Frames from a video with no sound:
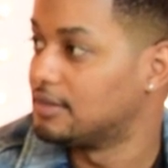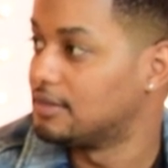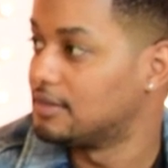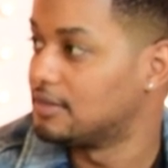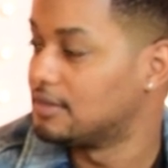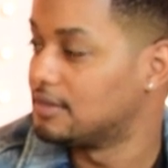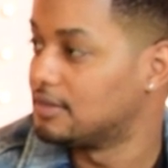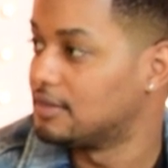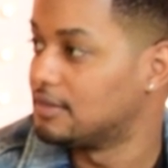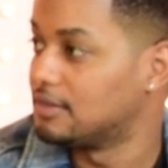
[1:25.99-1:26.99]

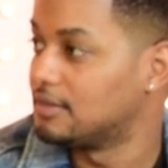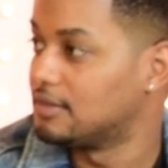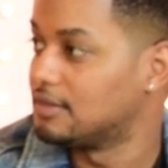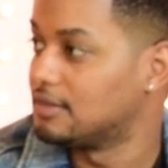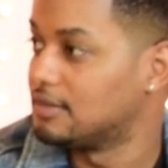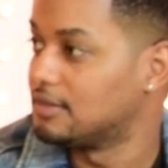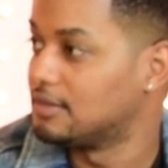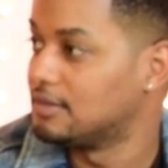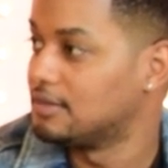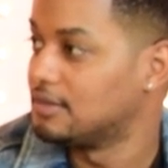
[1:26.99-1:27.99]

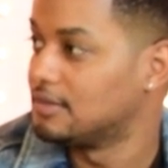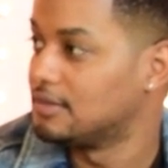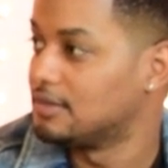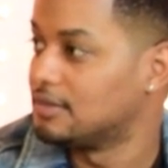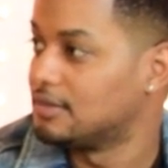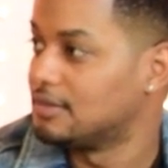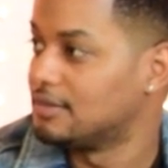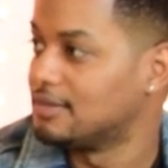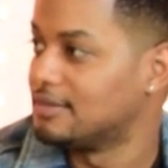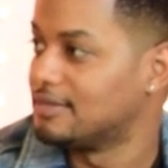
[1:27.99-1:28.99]

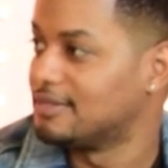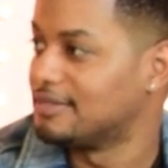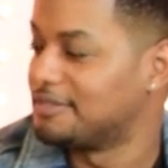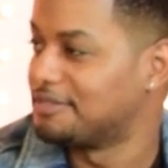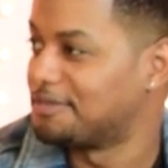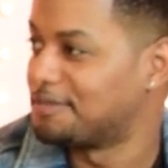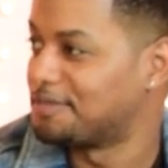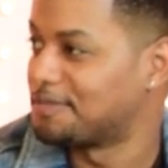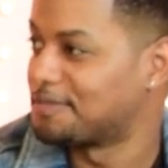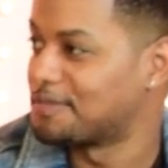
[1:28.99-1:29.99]

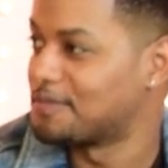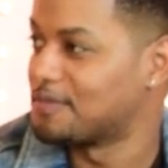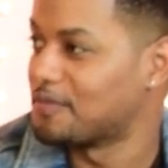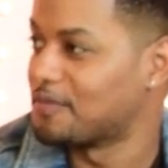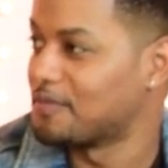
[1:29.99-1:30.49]
No words are spoken by the person on screen.